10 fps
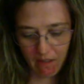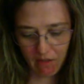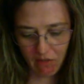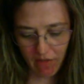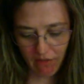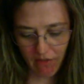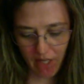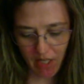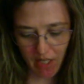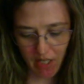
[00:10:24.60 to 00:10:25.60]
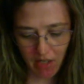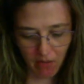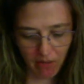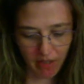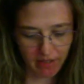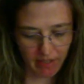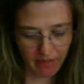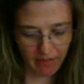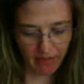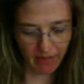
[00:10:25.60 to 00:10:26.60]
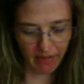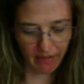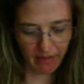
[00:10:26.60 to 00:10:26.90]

try to find an interesting thing.